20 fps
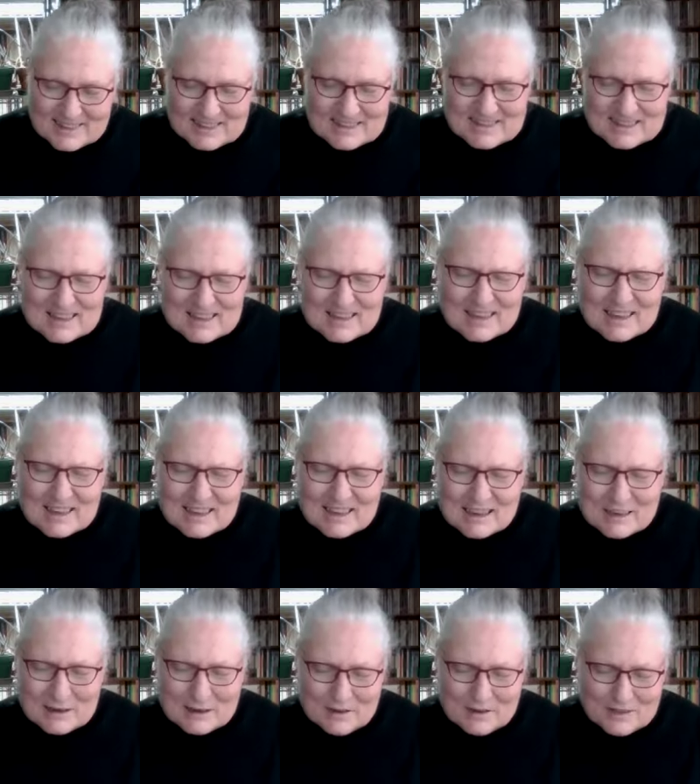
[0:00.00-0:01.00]
as the
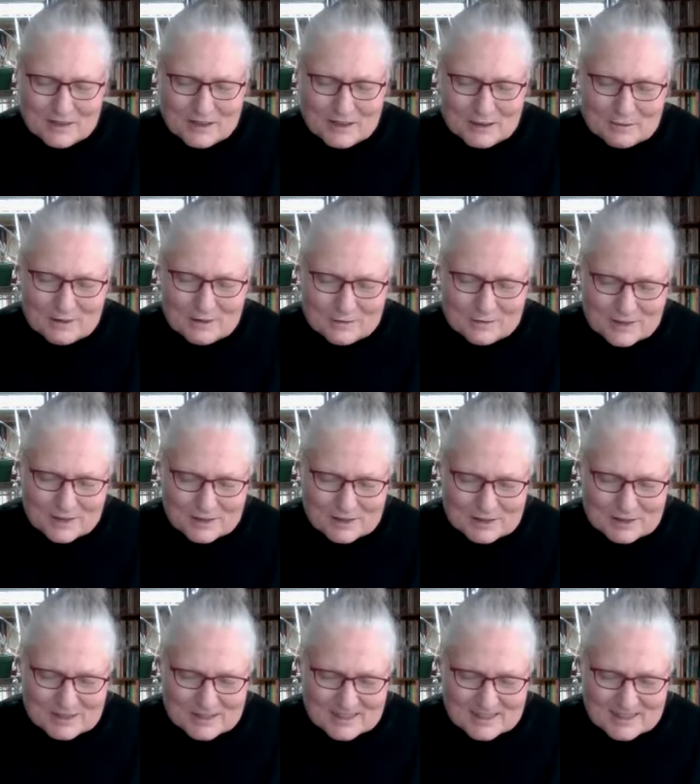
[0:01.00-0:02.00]
King of the
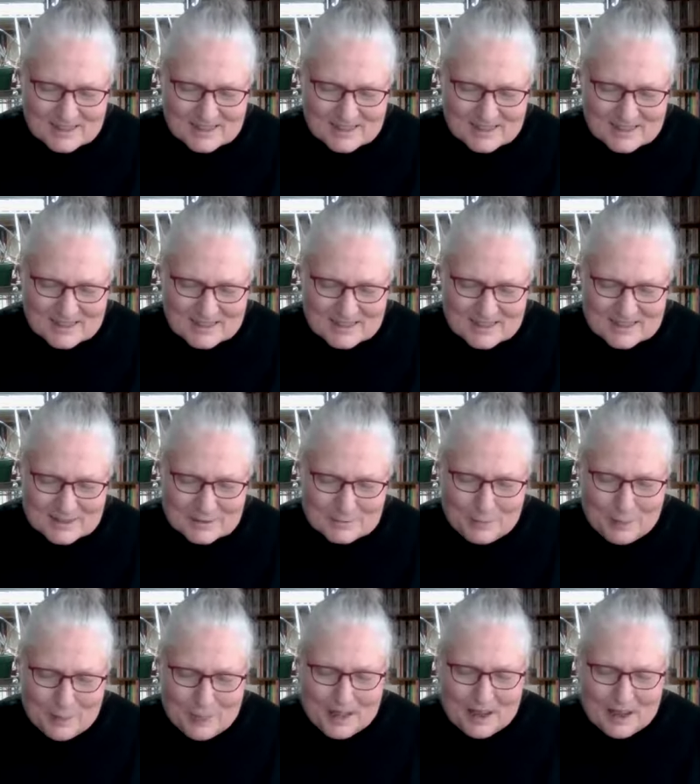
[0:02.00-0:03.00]
universe.
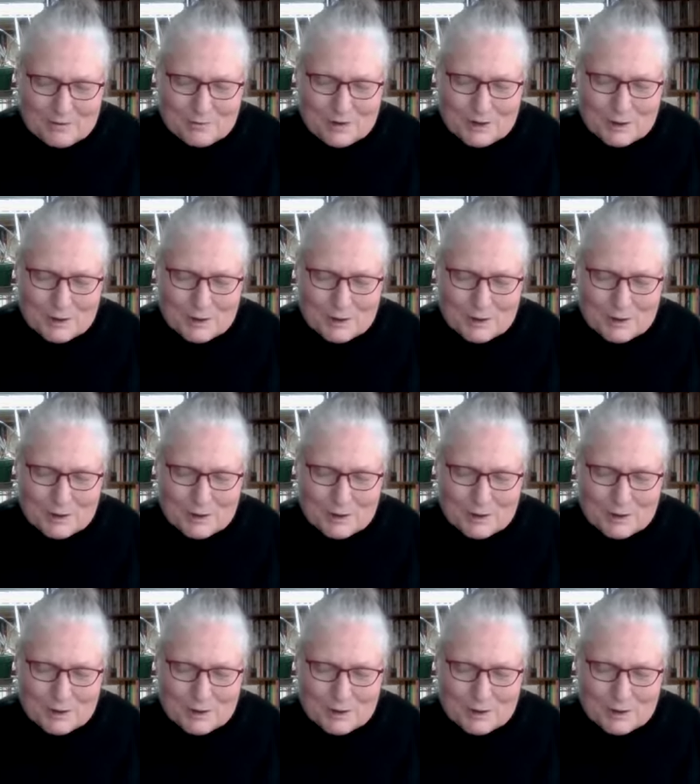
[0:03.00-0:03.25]
And